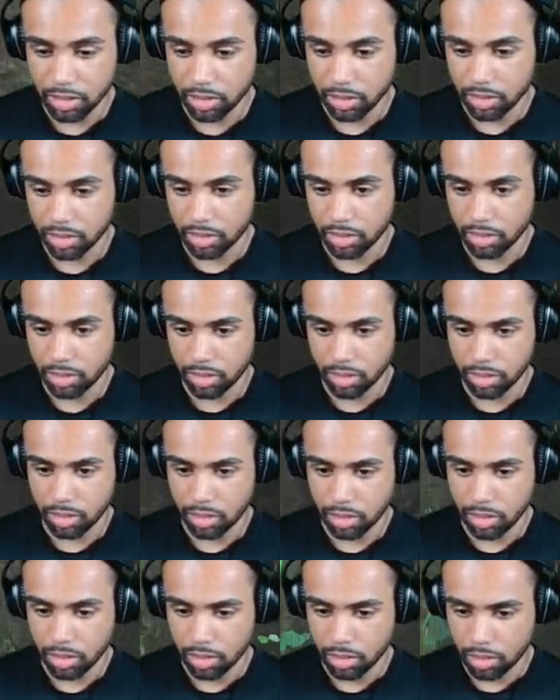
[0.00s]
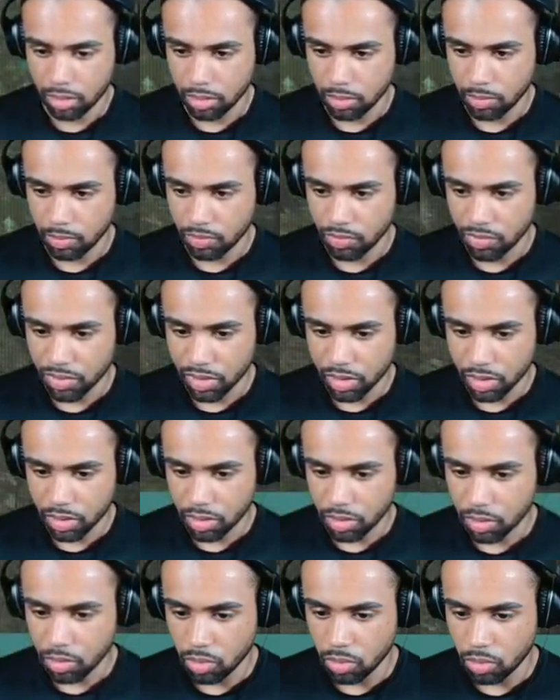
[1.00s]

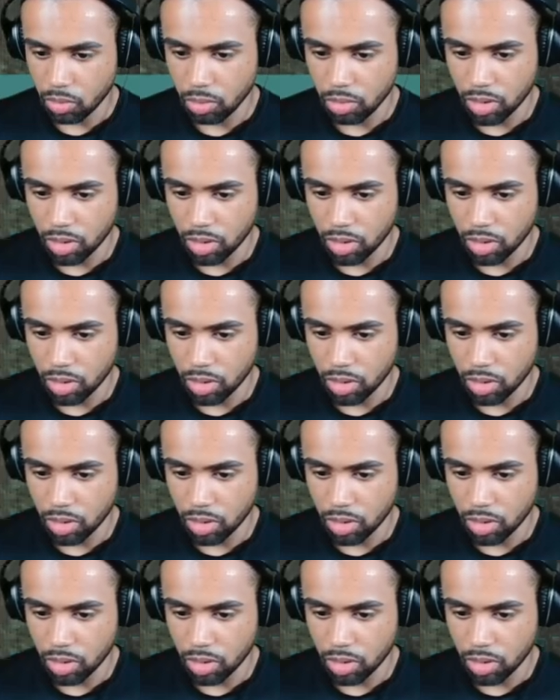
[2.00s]
(no one is talking)